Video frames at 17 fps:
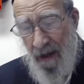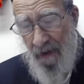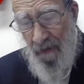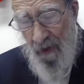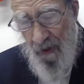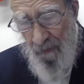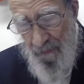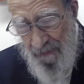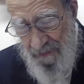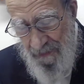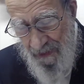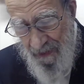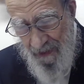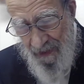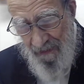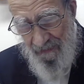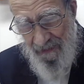I know, but.
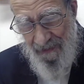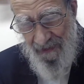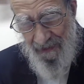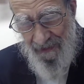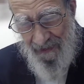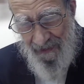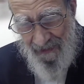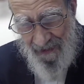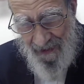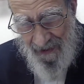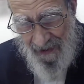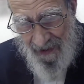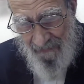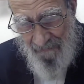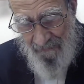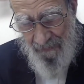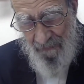Okay, uh, fine. Shemaski.